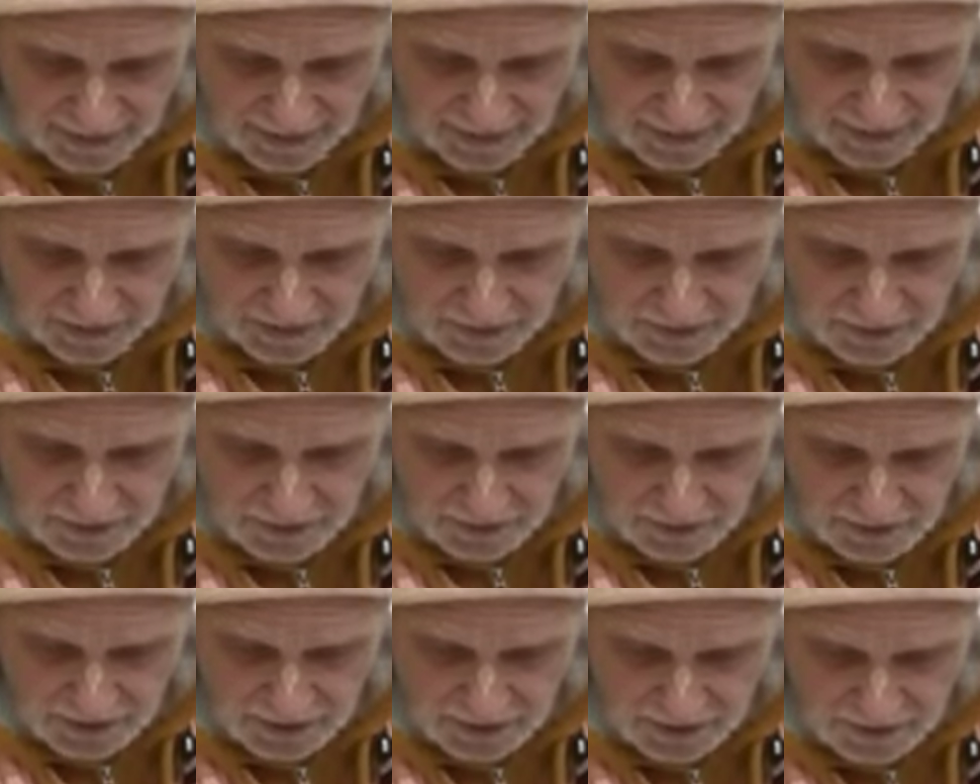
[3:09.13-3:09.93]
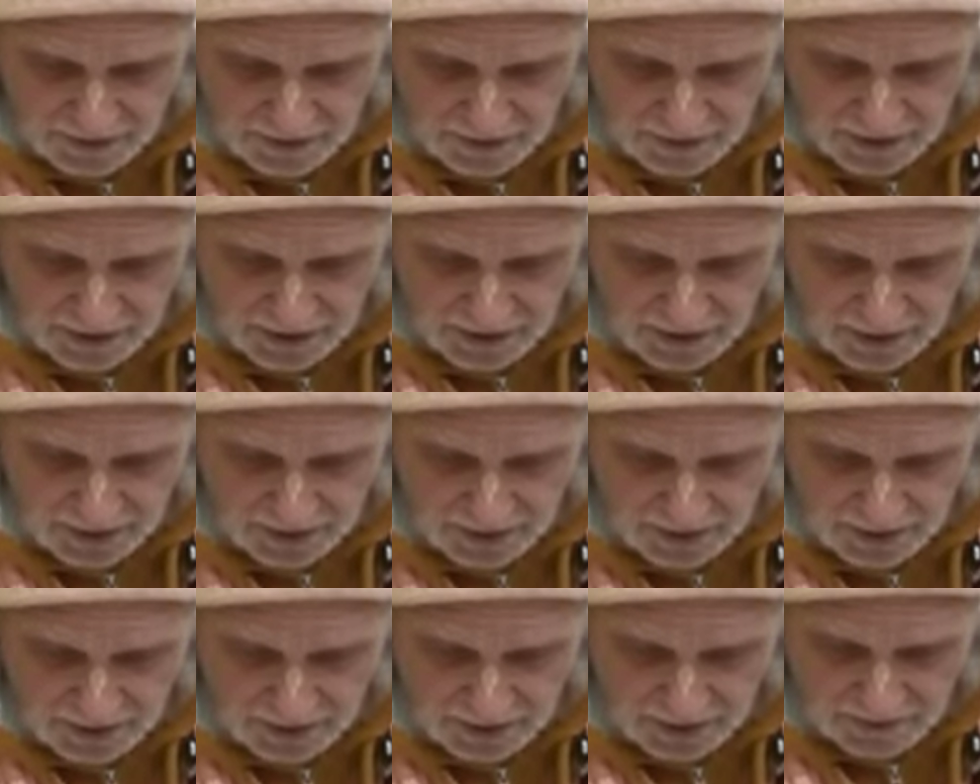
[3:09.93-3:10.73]
and
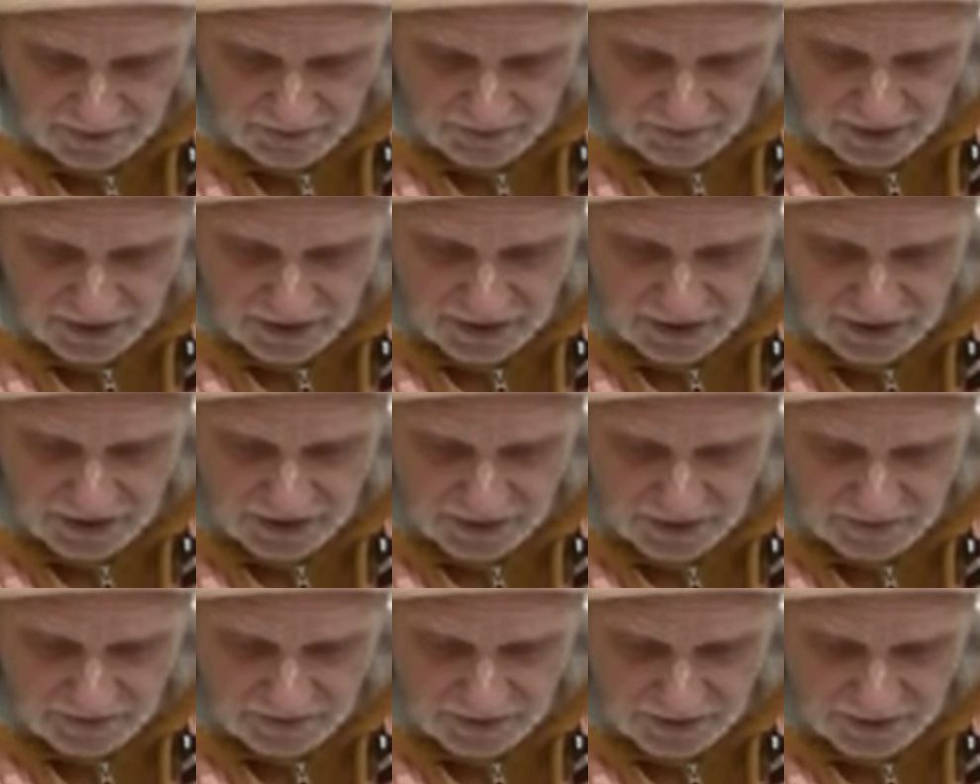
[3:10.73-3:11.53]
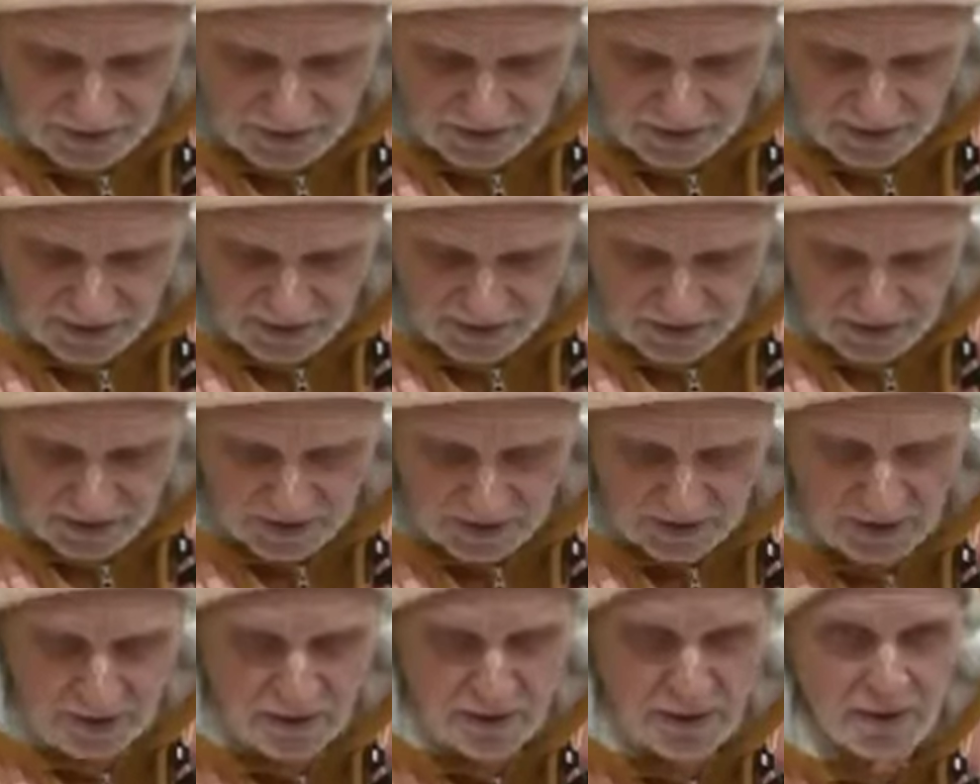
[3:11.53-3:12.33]
hearing the Vaishnavas
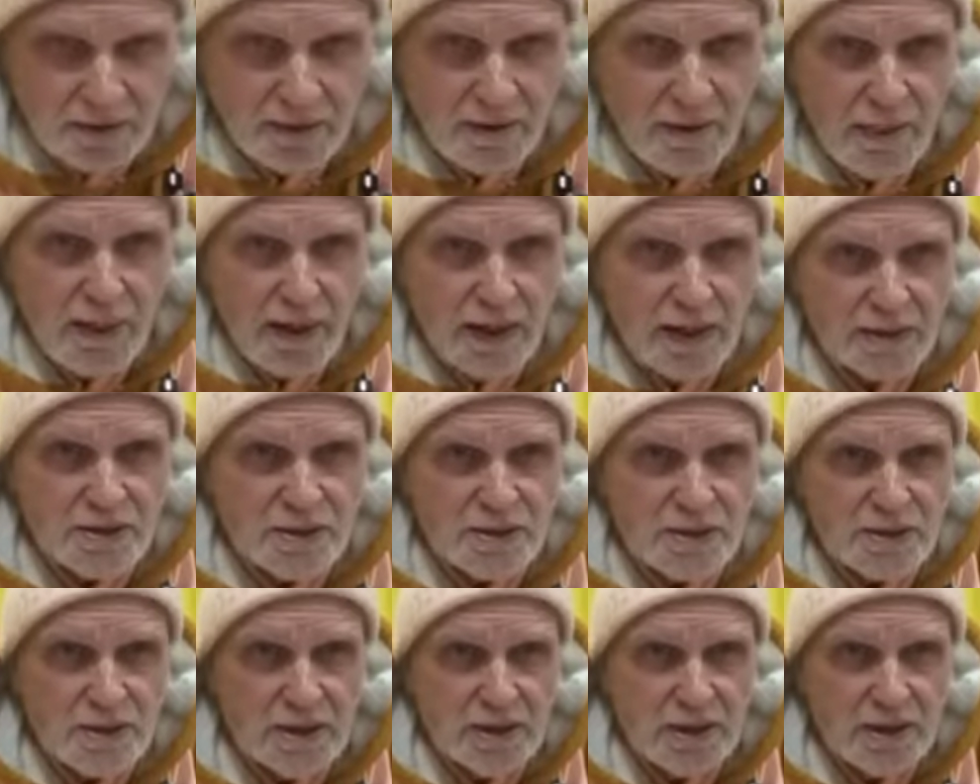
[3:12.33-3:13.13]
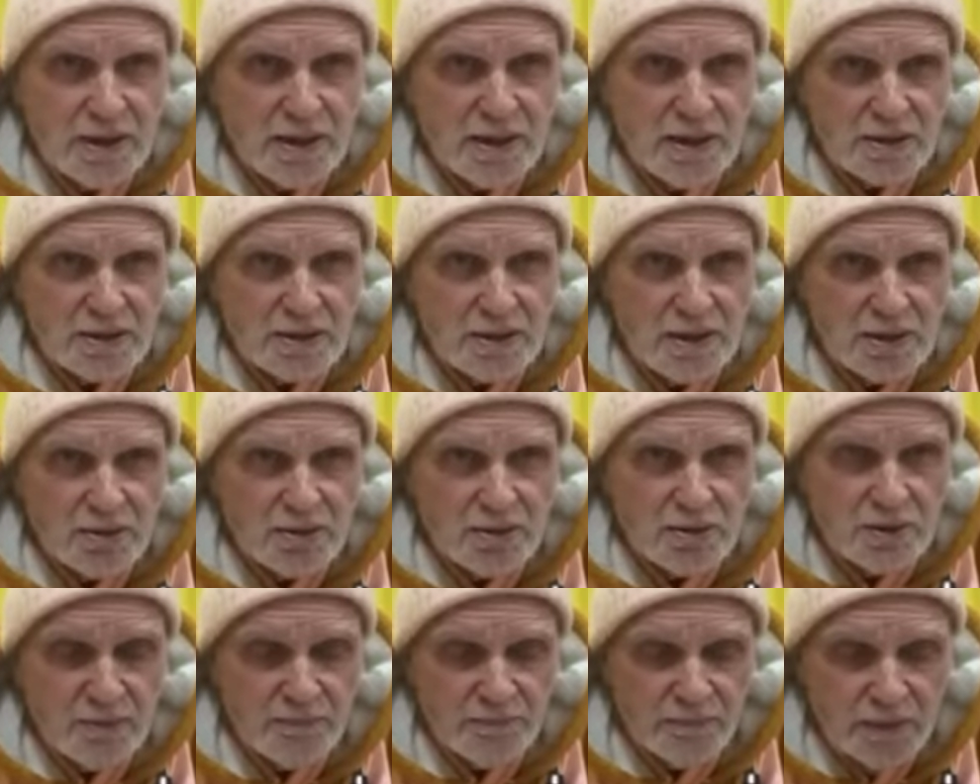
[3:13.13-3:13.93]
dancing and singing,
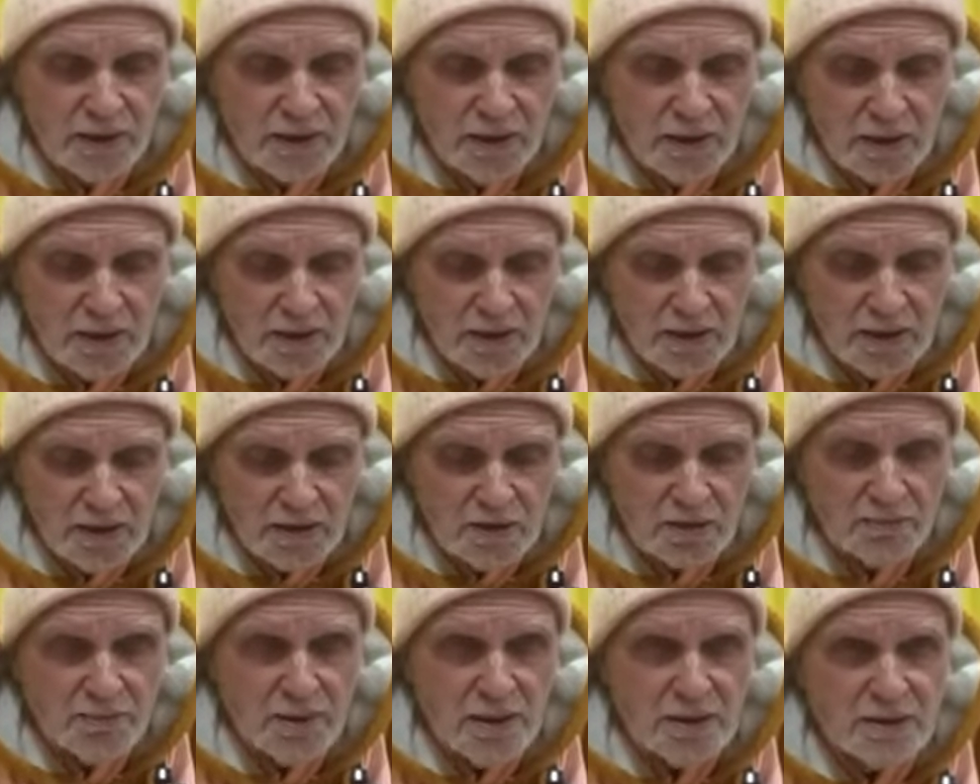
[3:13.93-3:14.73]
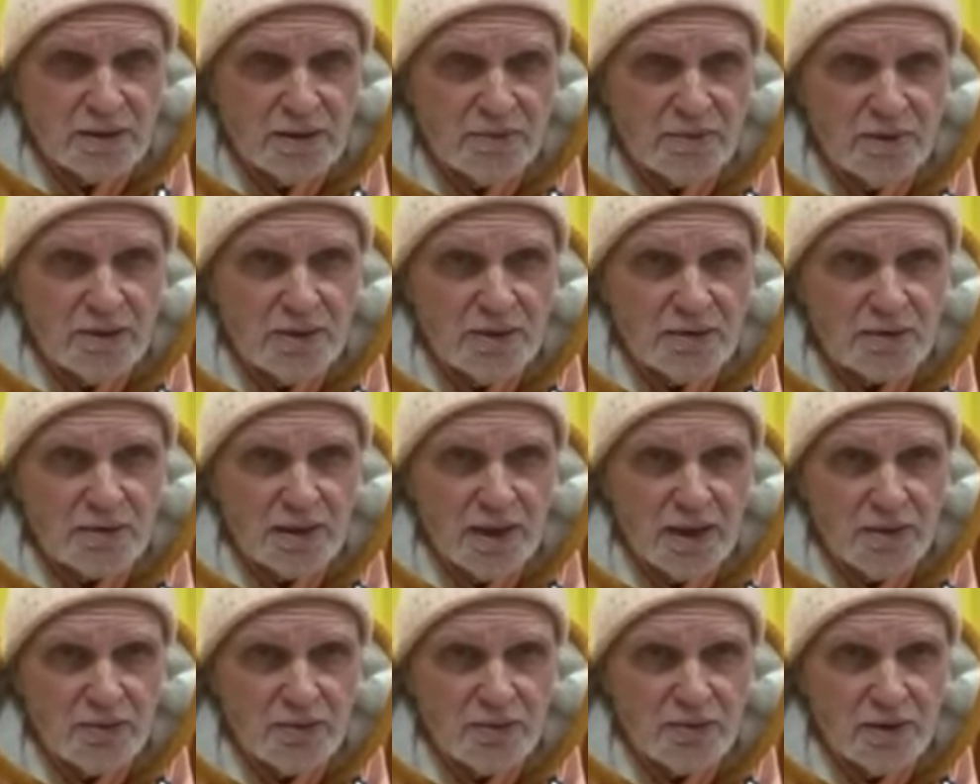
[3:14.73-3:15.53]
etc. So Bhaktivinoda
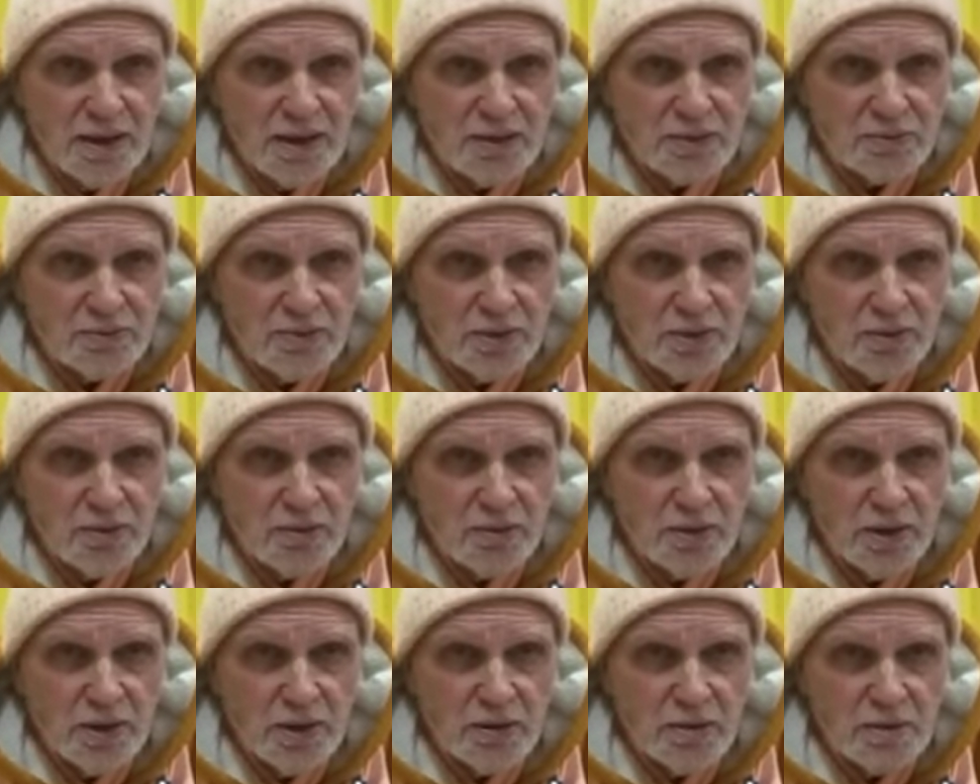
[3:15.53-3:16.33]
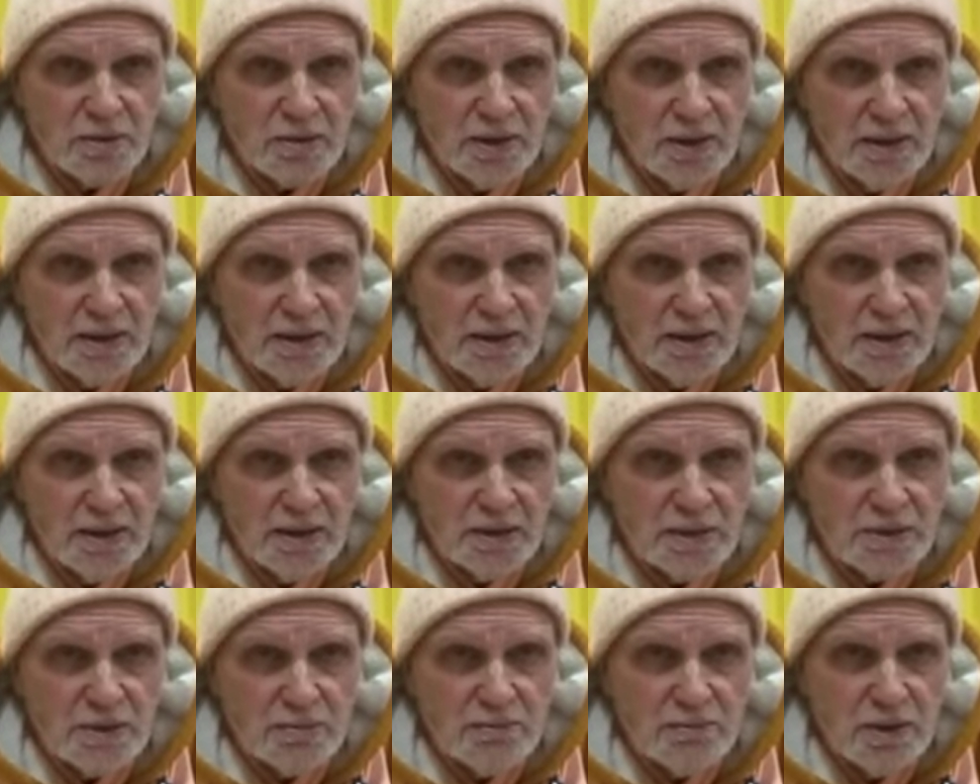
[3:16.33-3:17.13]
Thakur, as we all know,
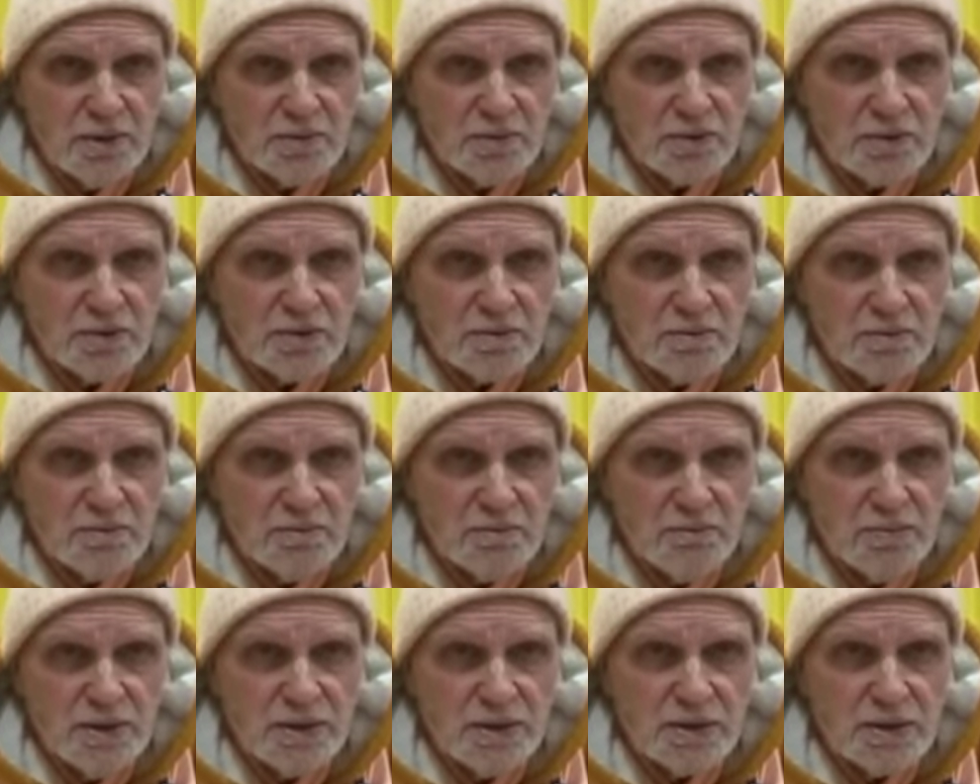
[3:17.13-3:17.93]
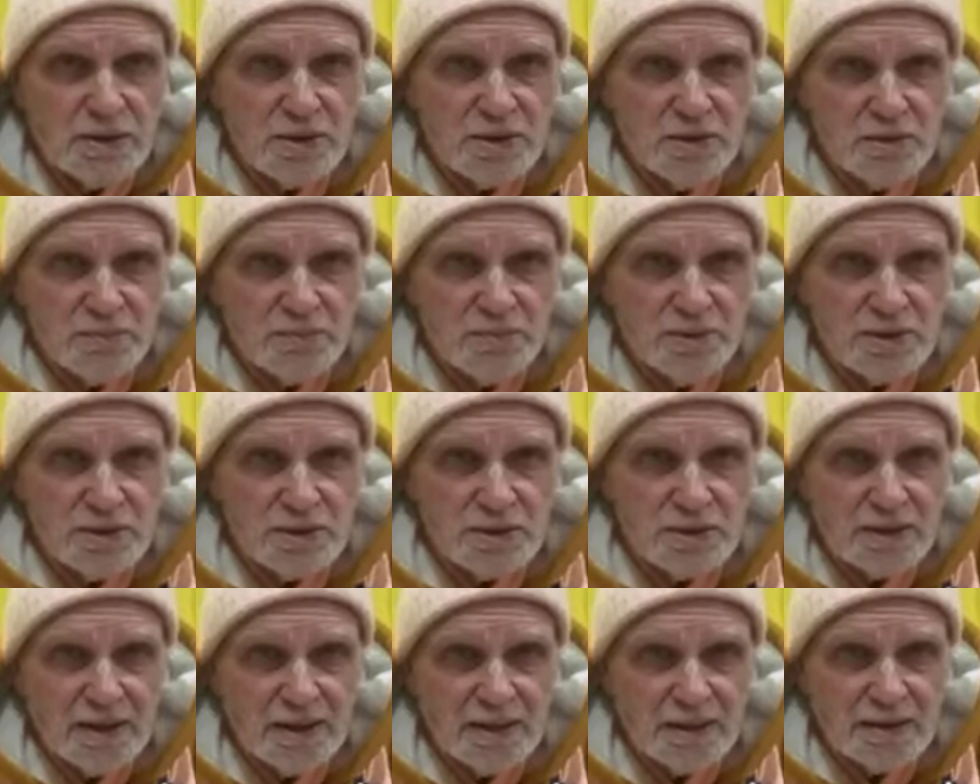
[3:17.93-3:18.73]
is a most mystical
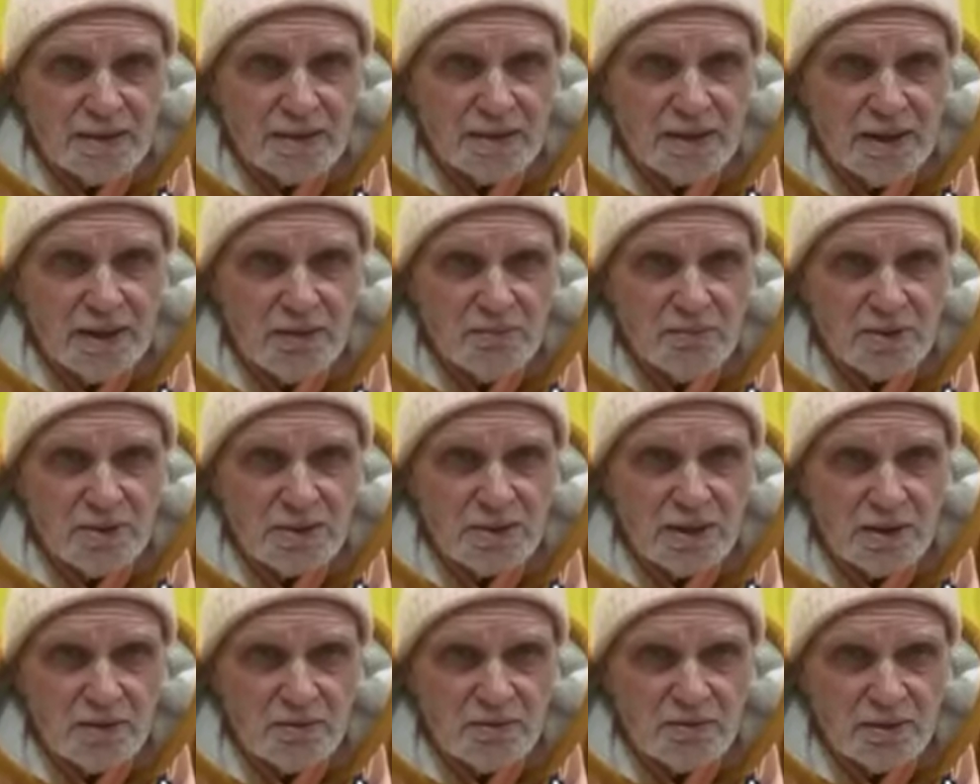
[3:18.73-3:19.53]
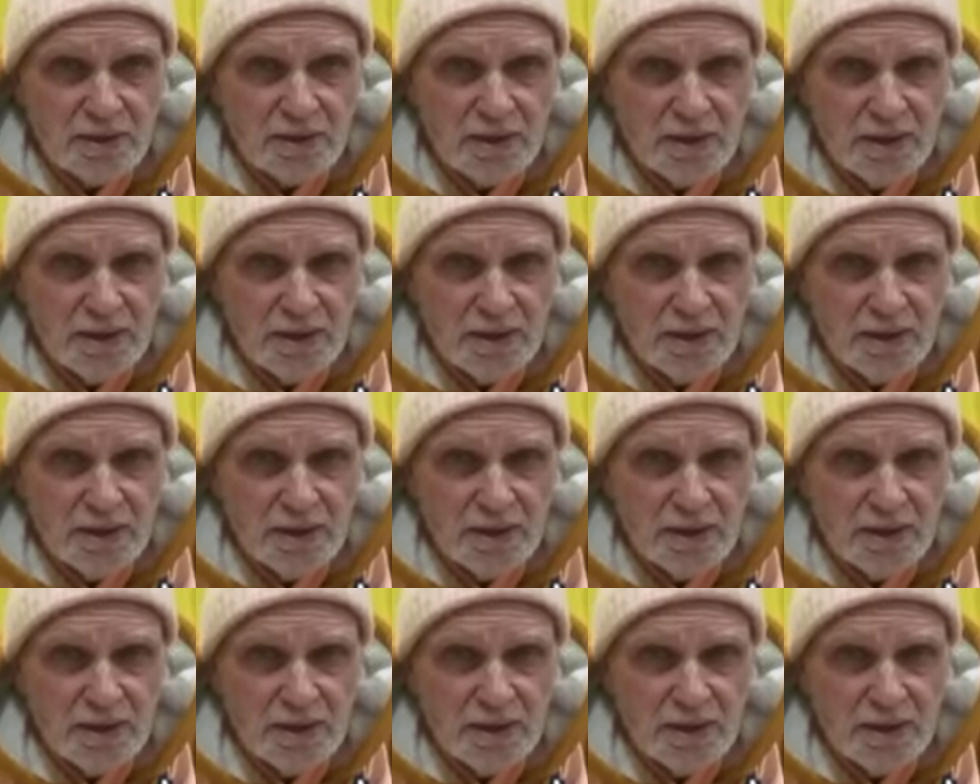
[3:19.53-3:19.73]
personality himself.